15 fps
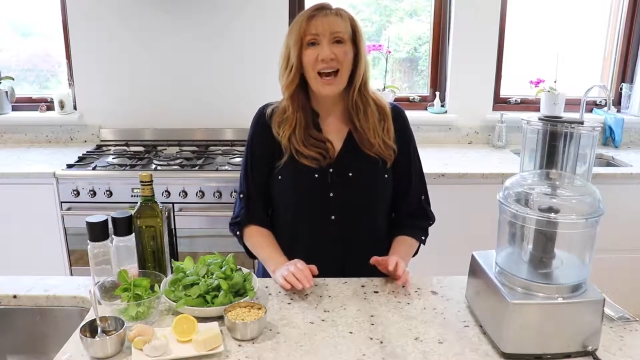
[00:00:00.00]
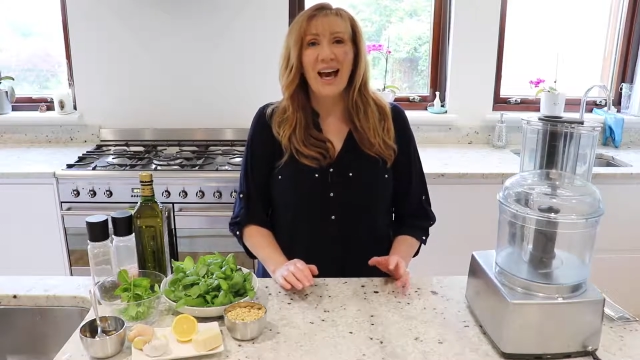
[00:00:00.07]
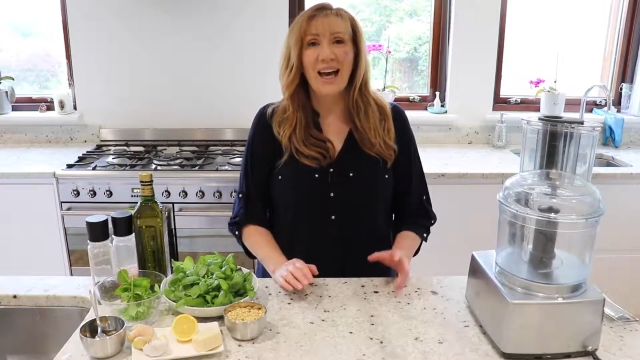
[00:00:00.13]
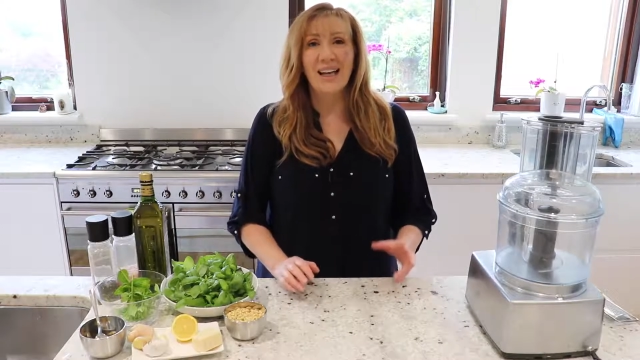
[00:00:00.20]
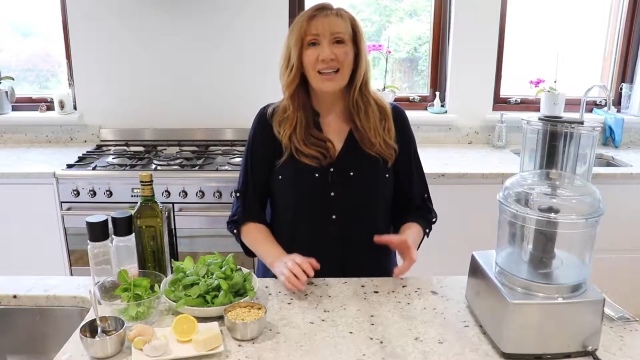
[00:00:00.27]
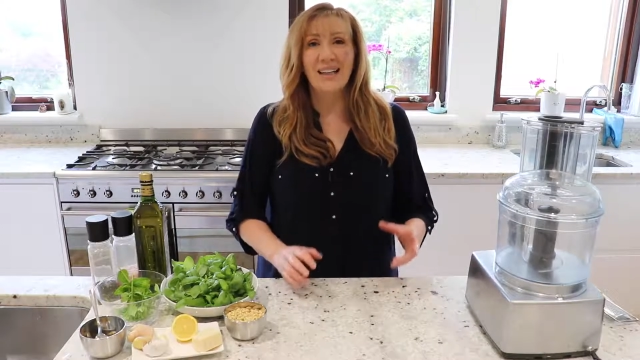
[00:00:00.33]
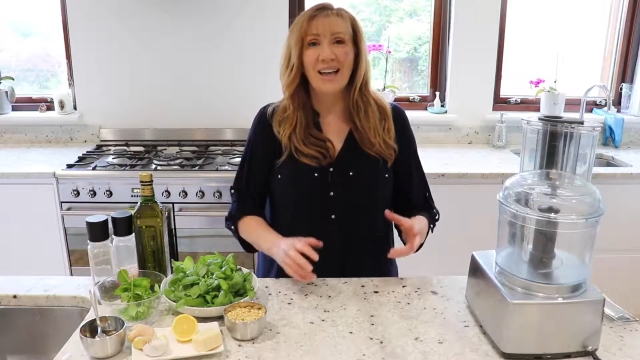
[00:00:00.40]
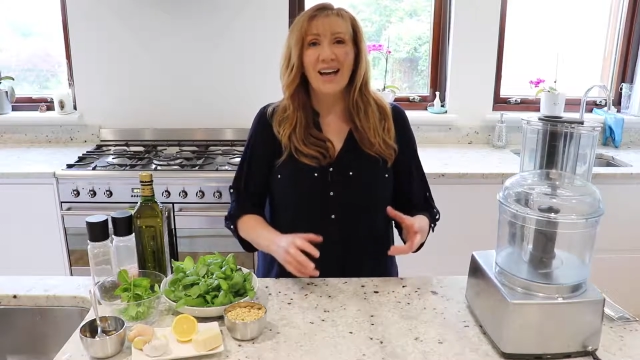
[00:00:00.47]

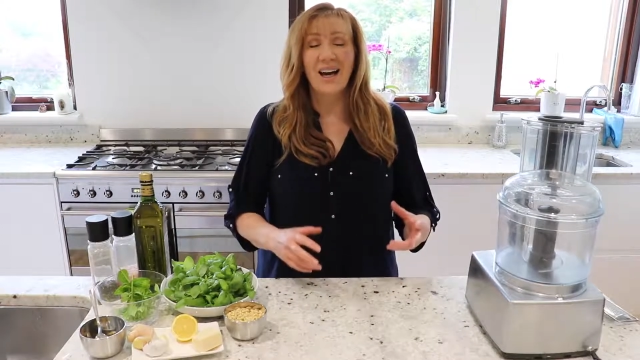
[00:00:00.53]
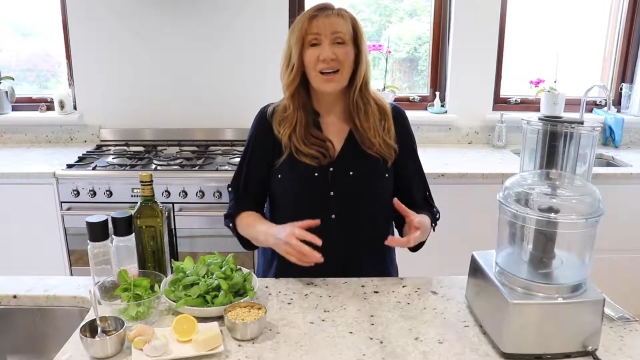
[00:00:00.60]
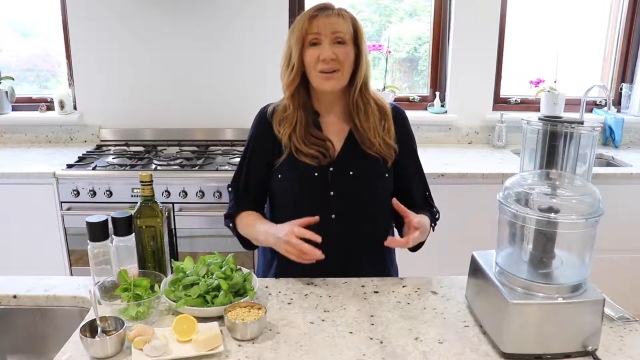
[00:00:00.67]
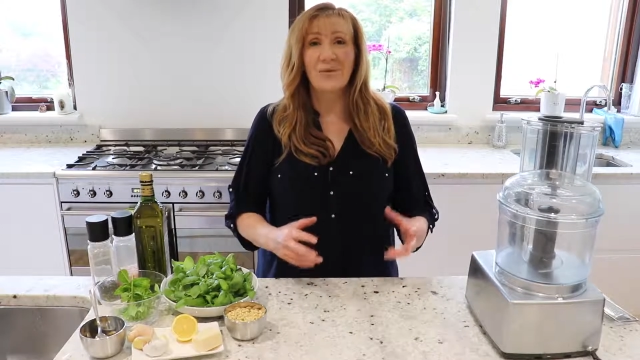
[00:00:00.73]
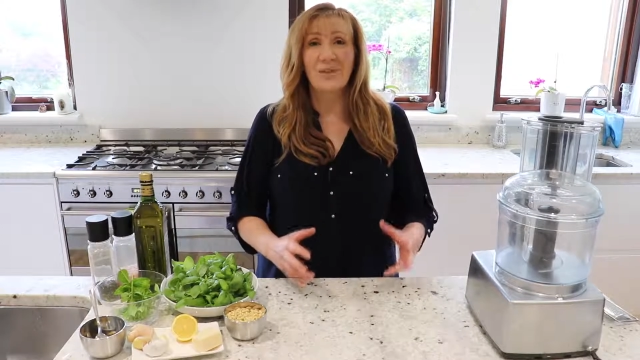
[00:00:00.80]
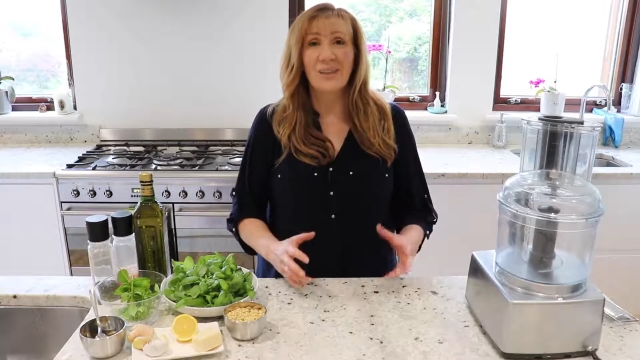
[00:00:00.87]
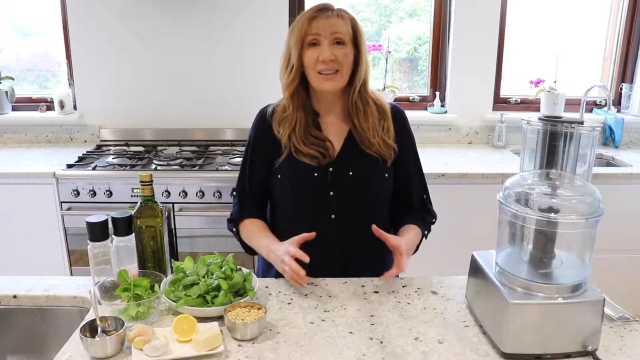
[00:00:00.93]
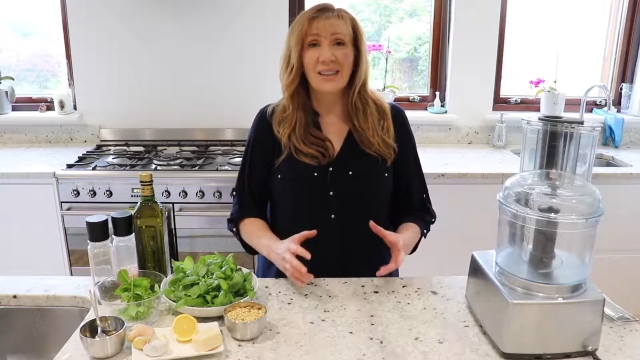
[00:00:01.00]
and I
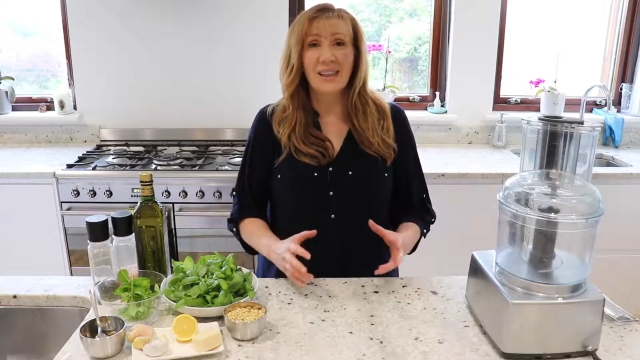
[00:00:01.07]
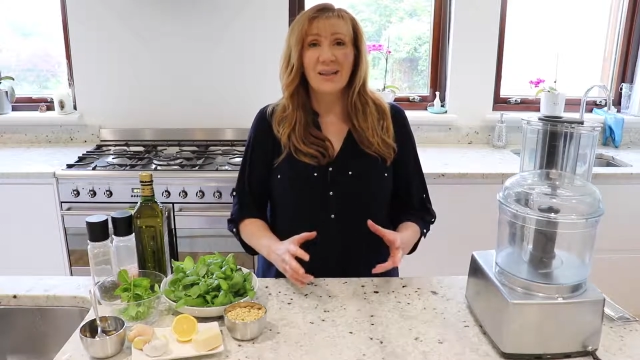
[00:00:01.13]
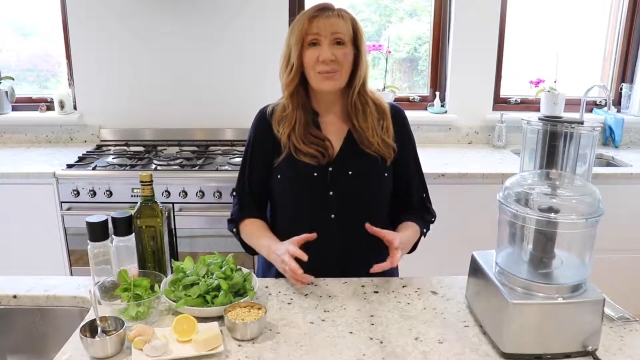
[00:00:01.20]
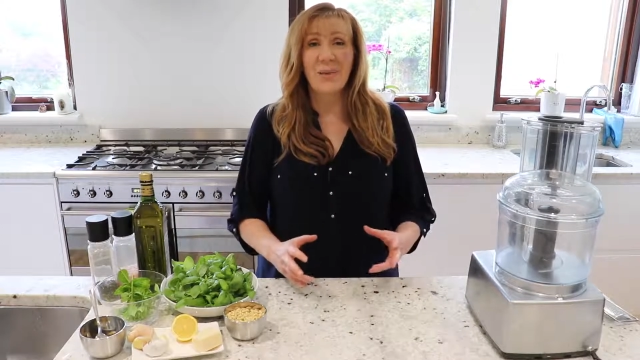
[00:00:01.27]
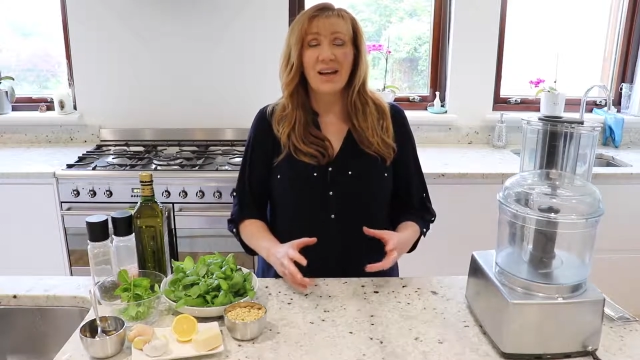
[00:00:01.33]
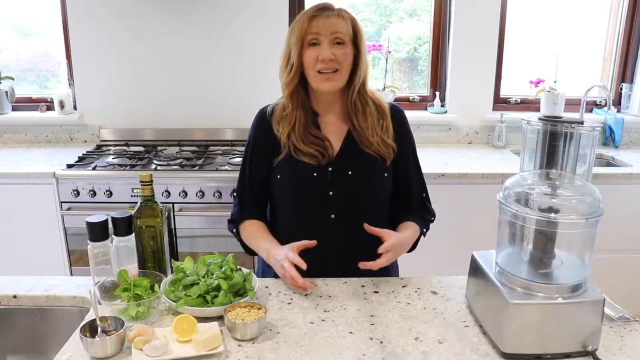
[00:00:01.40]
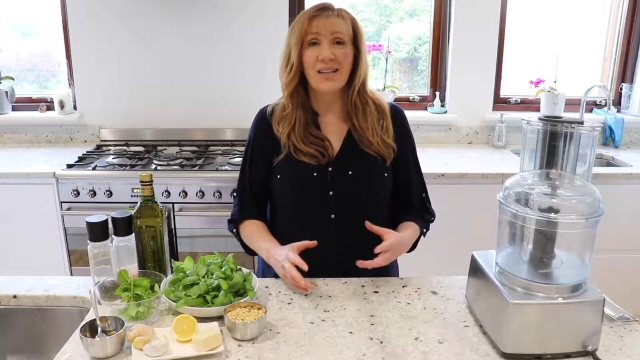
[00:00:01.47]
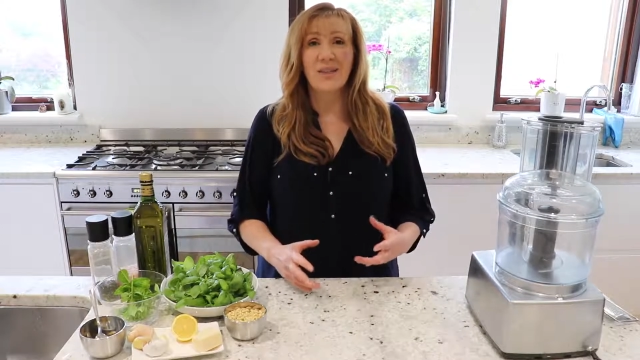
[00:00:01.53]
really like
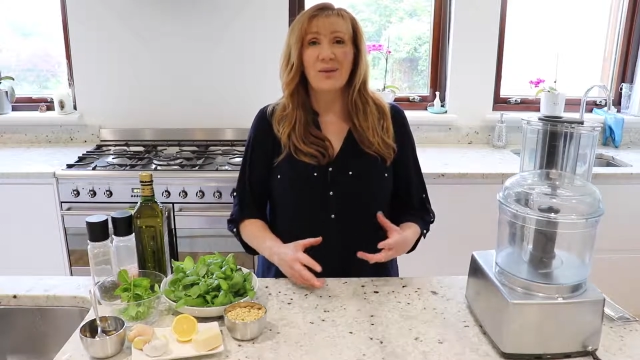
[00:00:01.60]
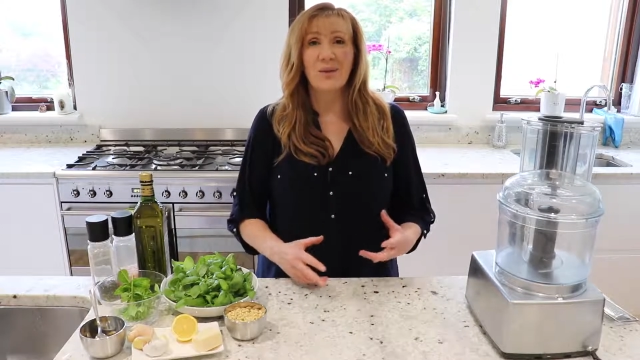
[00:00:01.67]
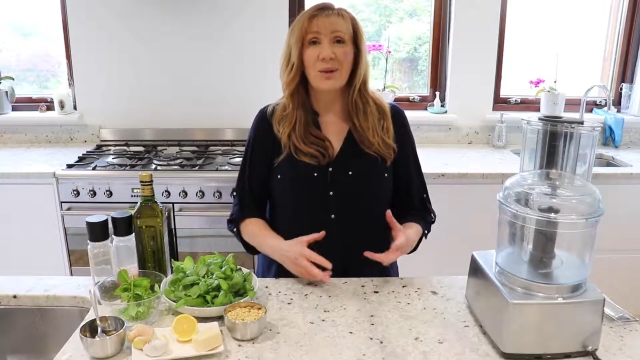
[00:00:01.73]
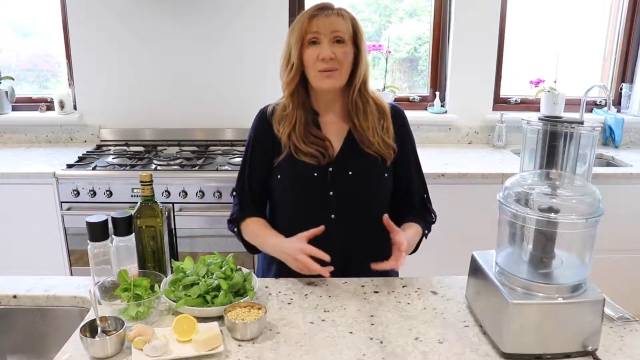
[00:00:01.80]
pesto.